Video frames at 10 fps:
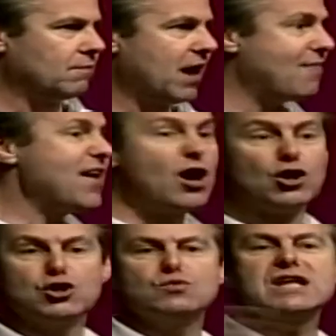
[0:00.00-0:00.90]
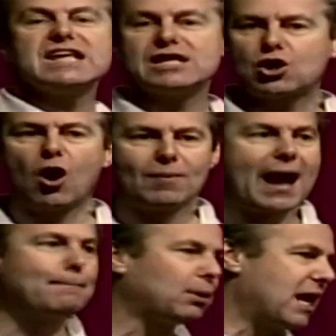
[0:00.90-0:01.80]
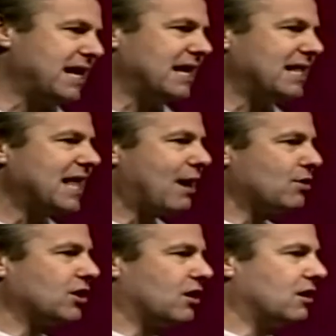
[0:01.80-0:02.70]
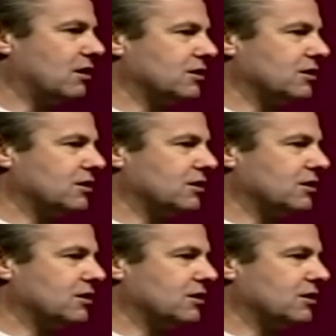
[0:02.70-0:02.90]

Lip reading: And they are unique on that plane in that regard.